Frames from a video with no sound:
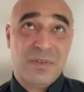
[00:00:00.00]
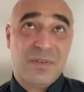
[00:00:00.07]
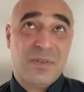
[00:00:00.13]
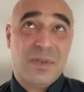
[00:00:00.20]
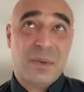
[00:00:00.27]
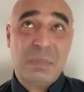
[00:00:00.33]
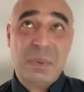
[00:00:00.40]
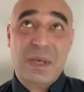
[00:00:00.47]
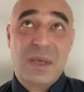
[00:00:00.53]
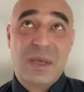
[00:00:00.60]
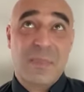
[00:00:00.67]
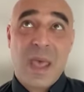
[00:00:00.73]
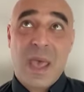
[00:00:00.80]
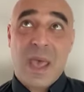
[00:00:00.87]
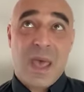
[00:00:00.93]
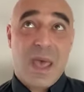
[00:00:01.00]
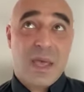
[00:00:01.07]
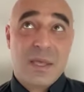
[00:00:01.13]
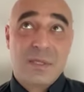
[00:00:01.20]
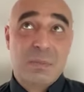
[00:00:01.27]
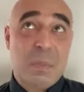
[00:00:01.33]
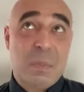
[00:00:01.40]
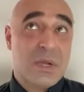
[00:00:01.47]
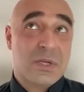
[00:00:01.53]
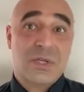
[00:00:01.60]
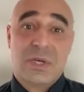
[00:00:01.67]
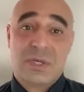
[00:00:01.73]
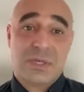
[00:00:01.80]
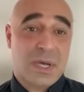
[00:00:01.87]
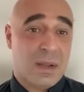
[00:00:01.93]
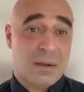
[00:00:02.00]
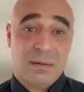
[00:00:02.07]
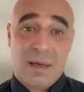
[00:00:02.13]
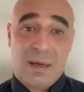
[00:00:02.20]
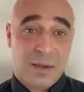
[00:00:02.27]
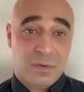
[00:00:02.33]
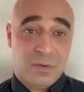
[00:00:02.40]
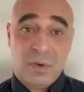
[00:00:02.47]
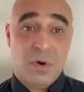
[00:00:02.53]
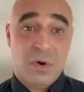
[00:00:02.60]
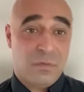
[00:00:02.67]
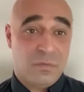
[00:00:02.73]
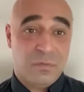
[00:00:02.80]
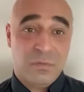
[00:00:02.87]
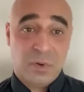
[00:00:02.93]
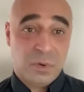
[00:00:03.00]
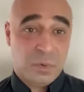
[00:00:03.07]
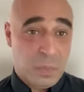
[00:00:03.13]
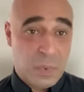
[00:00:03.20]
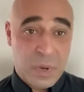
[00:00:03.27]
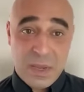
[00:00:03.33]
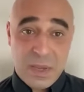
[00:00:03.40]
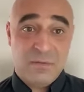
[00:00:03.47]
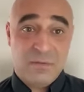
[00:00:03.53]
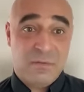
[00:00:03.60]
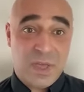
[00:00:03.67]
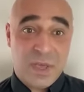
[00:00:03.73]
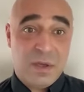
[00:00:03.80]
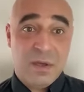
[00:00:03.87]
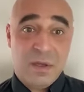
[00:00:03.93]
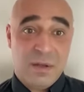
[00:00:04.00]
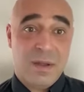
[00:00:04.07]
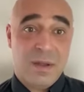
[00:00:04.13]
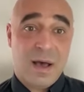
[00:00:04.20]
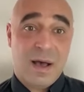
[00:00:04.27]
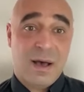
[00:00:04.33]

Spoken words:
Simply, as much as I'd like to go full vegan,